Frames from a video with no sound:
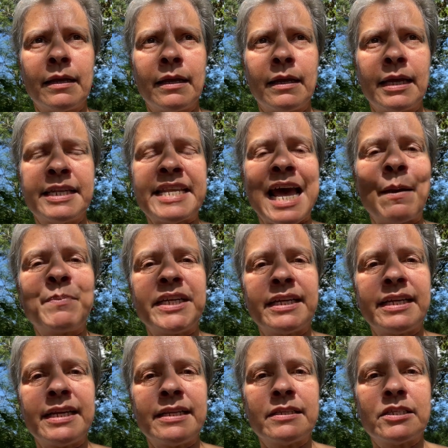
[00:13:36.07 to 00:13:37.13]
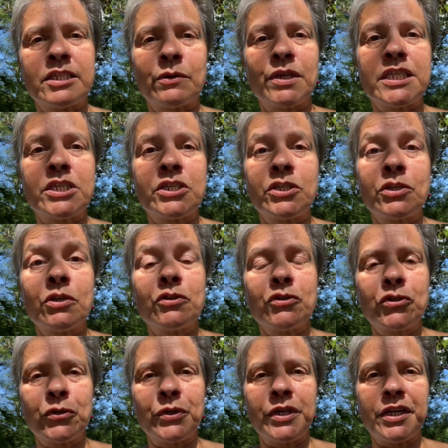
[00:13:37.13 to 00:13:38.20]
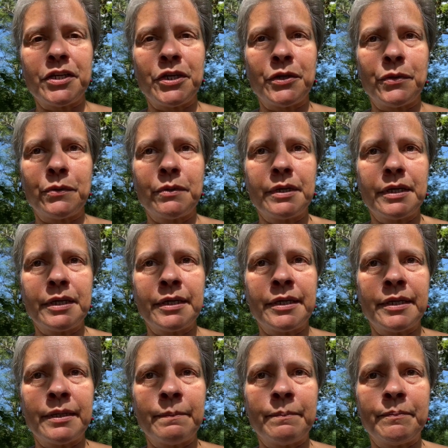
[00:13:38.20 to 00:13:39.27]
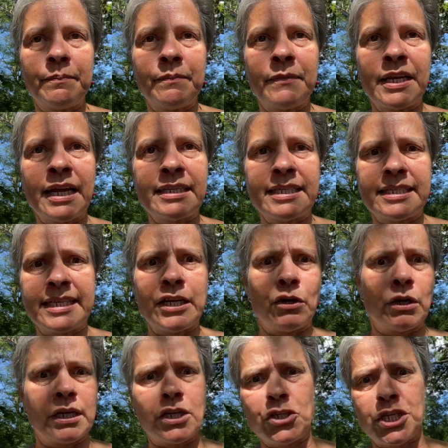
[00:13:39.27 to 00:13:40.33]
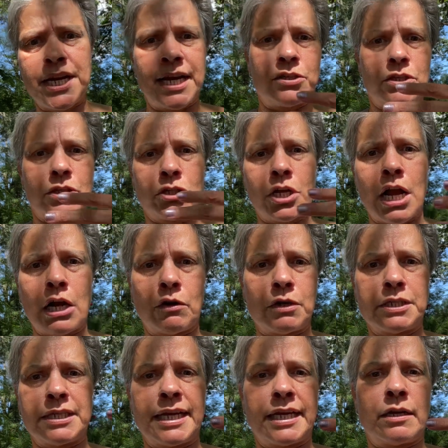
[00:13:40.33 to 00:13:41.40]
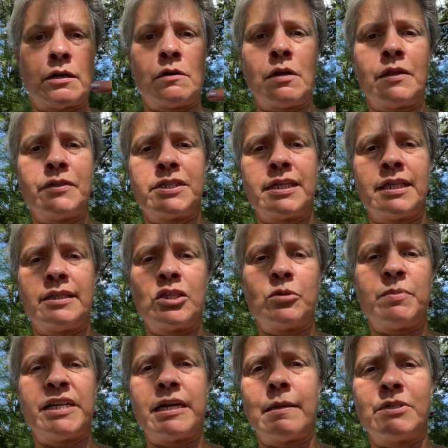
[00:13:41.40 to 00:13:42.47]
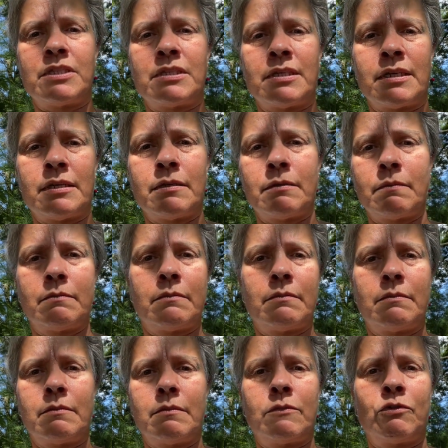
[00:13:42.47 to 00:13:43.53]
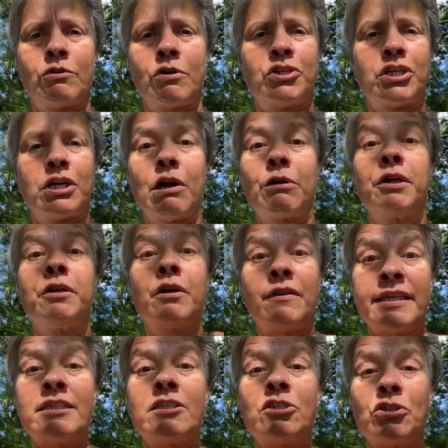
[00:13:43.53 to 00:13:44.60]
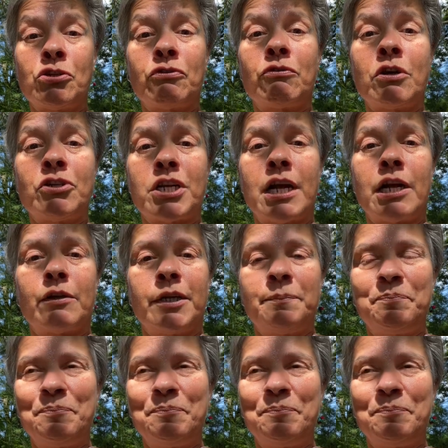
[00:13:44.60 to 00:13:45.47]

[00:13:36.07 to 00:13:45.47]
adapting it so it's suiting you. Not to say you're going to change the chakras, like, oh, all of a sudden this becomes the throat chakra. No, this is your throat chakra.